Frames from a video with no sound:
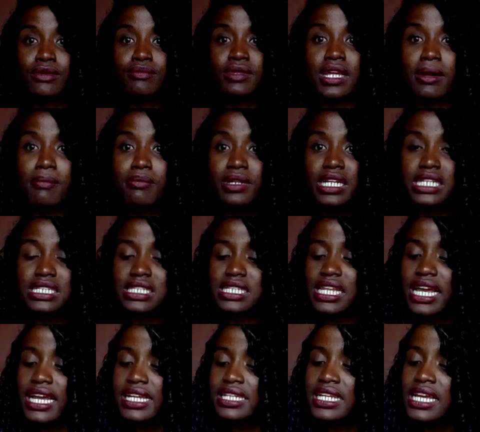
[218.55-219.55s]
from the
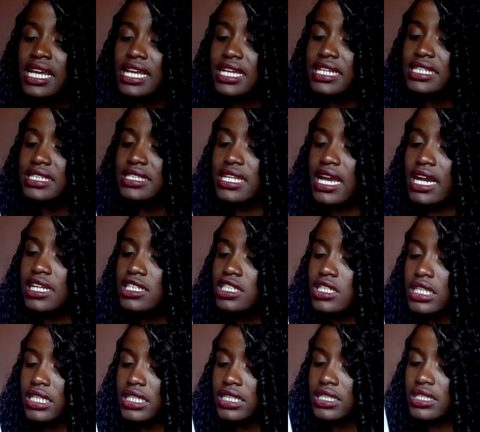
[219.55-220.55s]
braids line, is
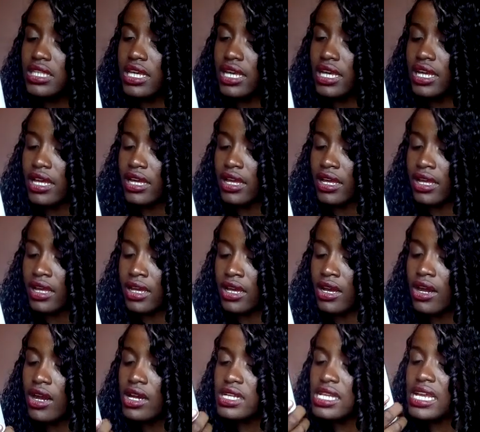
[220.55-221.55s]
actually
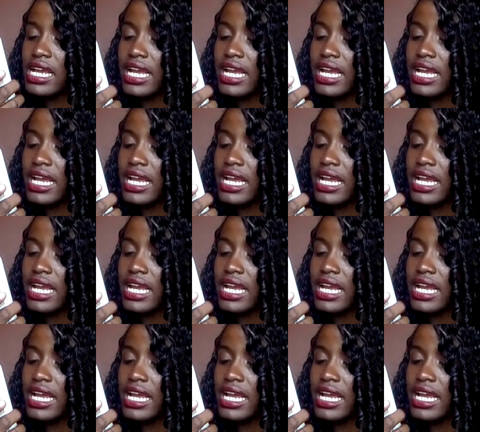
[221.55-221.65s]
the